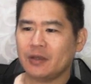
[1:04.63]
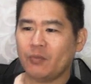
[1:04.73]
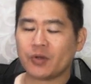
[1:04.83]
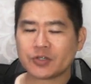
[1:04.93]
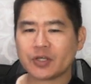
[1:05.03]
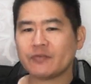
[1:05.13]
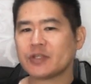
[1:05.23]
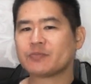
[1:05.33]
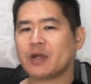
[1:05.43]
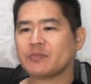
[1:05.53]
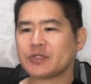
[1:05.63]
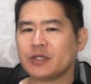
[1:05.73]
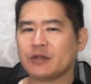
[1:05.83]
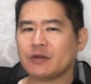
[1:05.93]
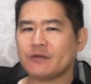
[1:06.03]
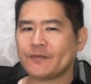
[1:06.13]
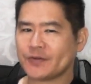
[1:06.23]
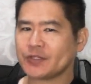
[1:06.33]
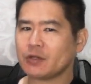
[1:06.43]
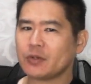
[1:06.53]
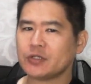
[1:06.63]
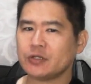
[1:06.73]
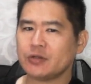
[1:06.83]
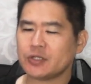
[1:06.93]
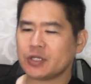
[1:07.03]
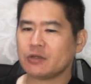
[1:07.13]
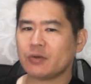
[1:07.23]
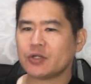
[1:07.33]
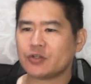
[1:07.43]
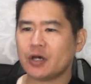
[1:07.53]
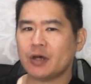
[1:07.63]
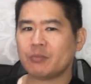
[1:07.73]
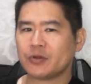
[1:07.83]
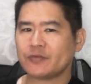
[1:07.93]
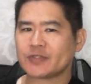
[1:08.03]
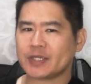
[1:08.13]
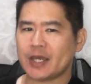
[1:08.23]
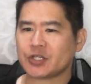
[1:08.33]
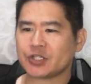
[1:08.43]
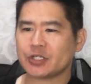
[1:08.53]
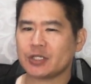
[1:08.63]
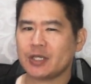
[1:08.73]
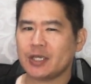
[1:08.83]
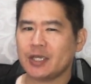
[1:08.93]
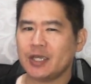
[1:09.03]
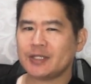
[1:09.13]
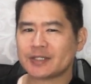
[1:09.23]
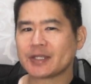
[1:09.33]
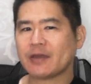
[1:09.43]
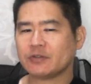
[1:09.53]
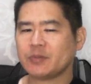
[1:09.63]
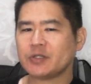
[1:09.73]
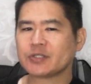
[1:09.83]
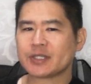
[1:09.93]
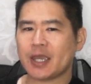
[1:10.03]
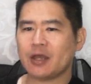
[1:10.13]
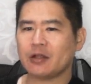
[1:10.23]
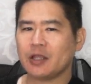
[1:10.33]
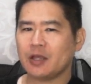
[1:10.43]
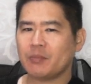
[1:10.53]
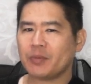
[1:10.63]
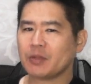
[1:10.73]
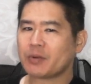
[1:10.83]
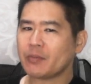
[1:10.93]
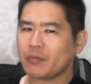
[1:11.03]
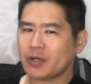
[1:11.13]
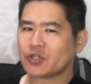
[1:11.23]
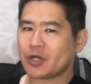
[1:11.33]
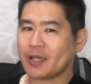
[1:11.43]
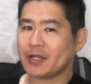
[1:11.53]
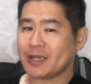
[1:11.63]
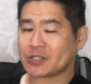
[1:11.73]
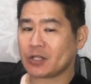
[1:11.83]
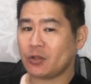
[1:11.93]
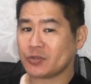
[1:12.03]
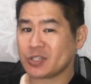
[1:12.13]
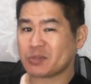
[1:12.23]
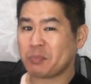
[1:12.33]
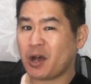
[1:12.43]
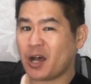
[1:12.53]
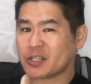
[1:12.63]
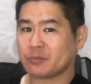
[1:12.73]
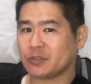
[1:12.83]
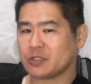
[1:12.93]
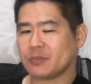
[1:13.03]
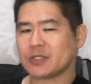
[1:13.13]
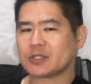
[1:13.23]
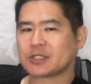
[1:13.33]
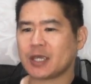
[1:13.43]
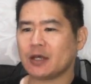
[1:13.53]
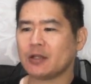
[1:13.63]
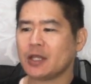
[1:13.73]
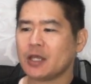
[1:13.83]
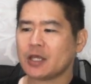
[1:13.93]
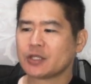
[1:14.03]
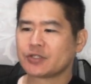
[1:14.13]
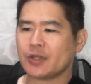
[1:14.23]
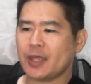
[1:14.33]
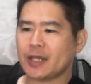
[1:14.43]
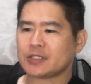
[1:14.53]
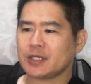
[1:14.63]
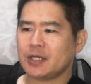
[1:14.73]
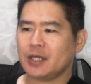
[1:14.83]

When you're solving these problems here, first thing you want to do is that you want to draw a brief sketch. It doesn't have to be to scale, but you probably want to try it as close as possible to be to scale so that